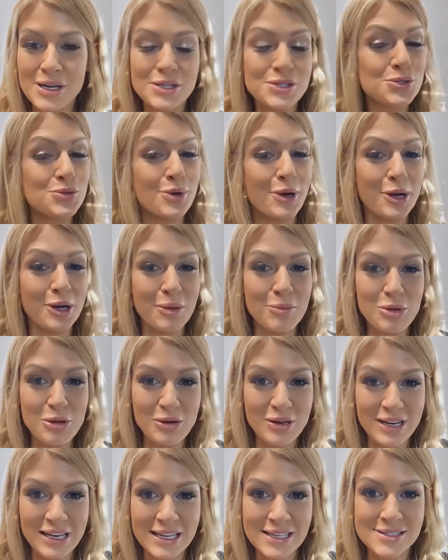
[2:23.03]
to our
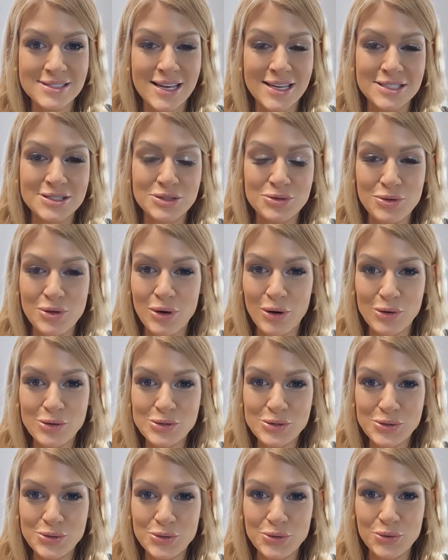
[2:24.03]
communities and to those
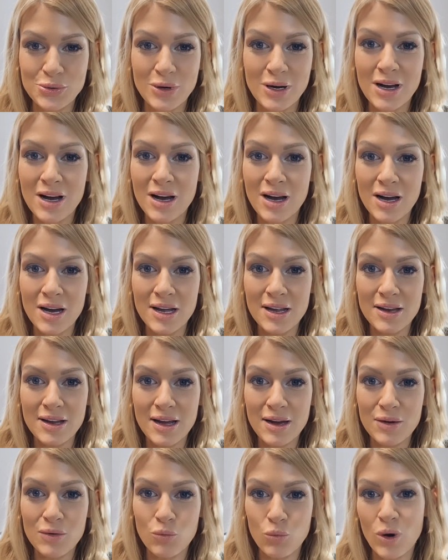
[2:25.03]
who
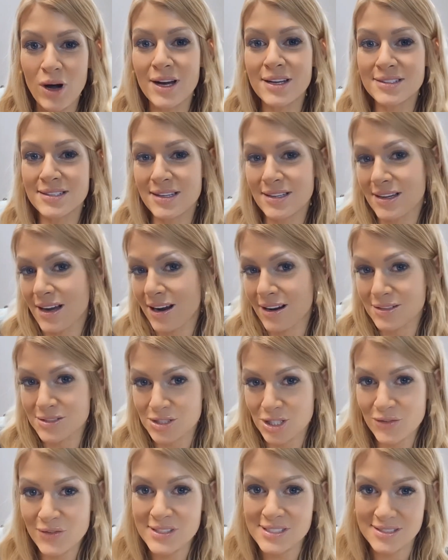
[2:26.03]
want our
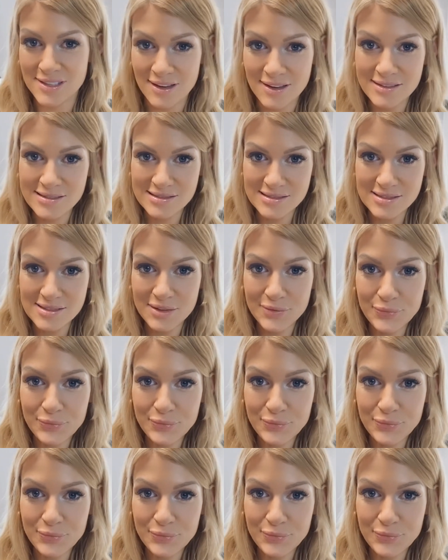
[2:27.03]
services.